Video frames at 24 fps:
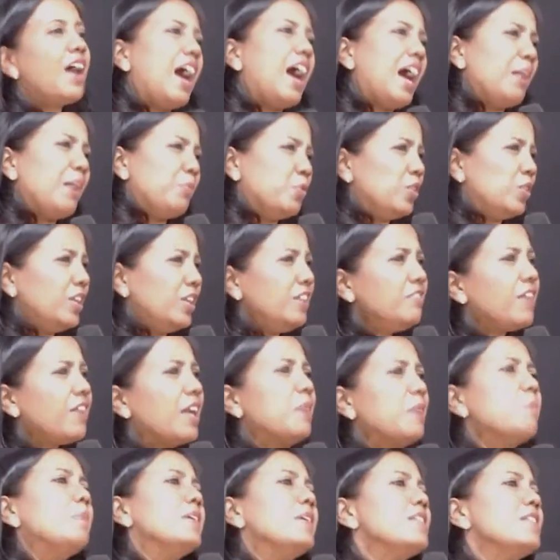I'm only
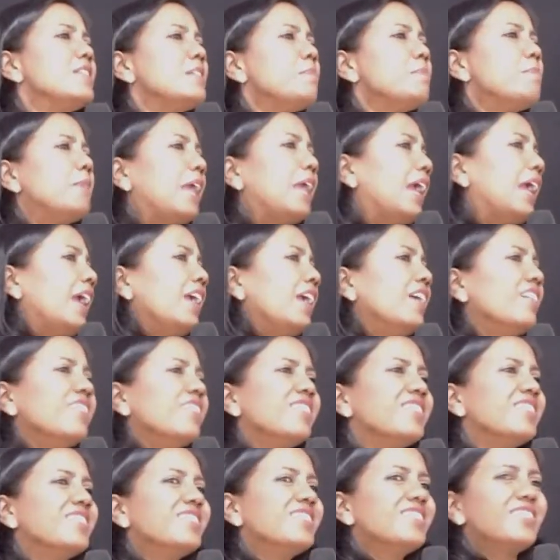one person praying.
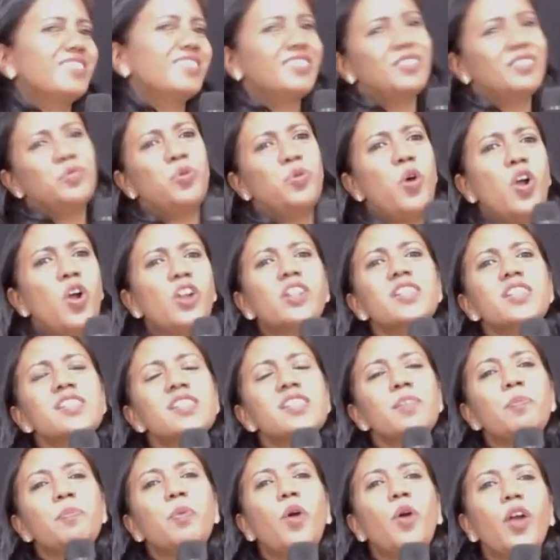What is
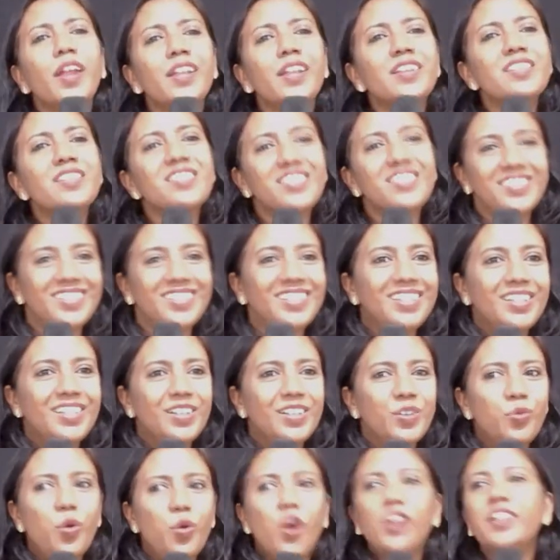the point?
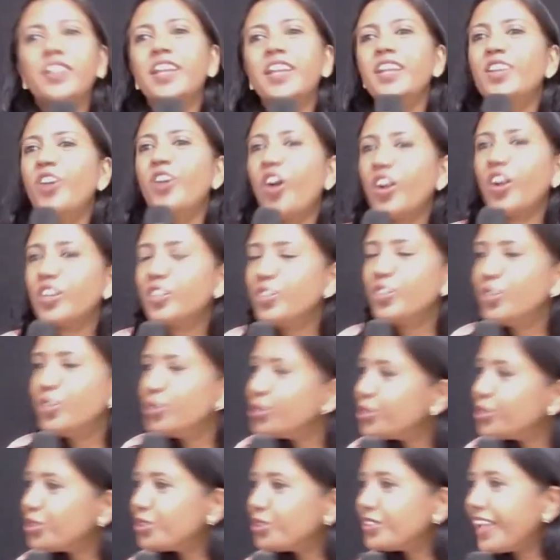What can God do
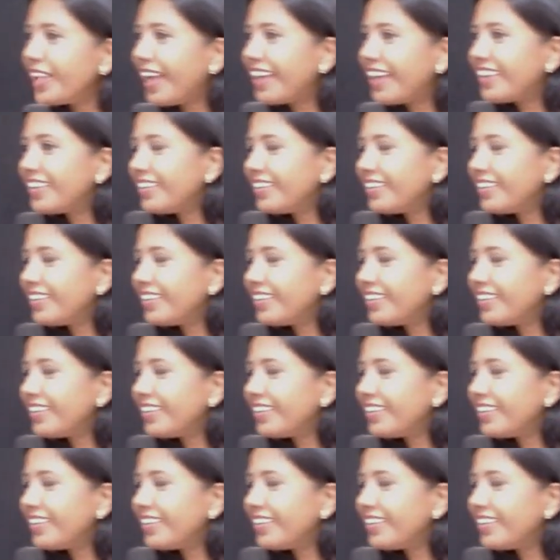through that?